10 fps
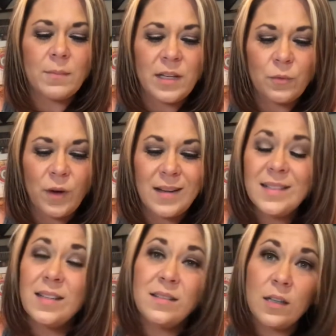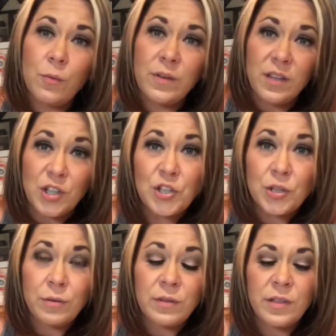get ready to deal with
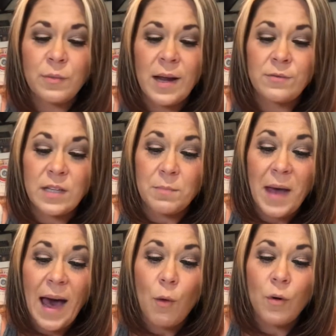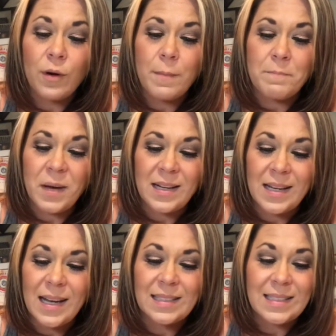issues surrounding power,
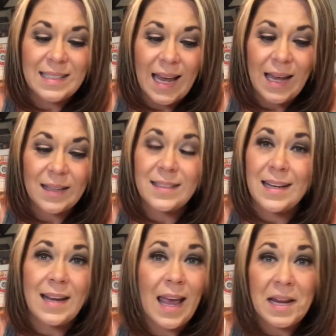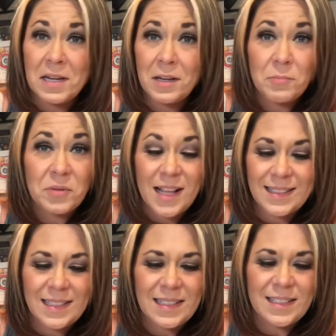money, and sex, and any
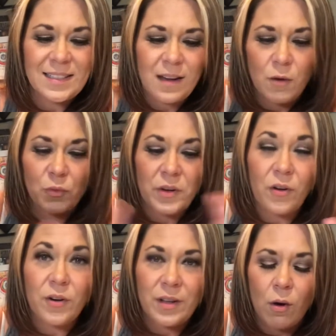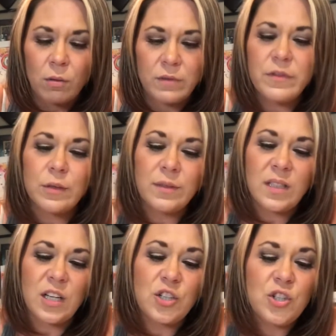complexities regarding all of those
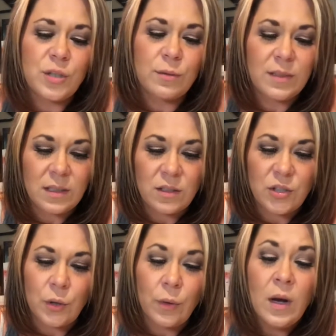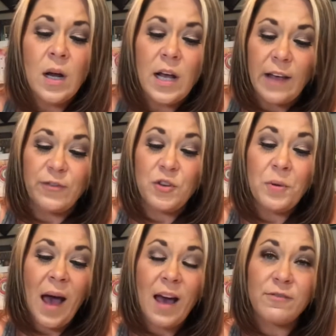issues. And so if you
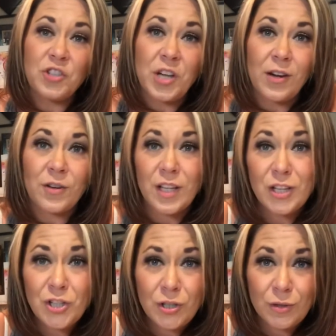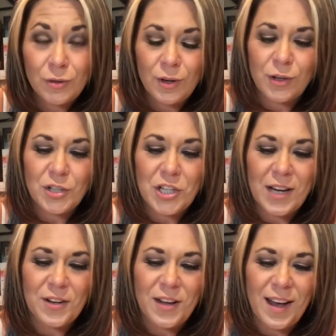have shared issue or
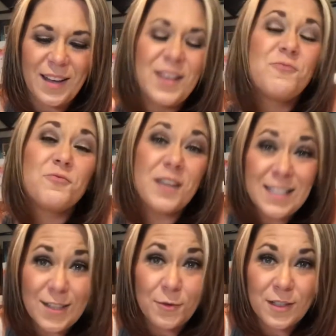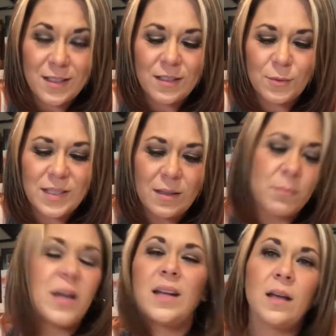shared resources with
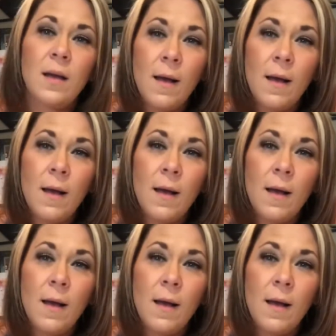somebody,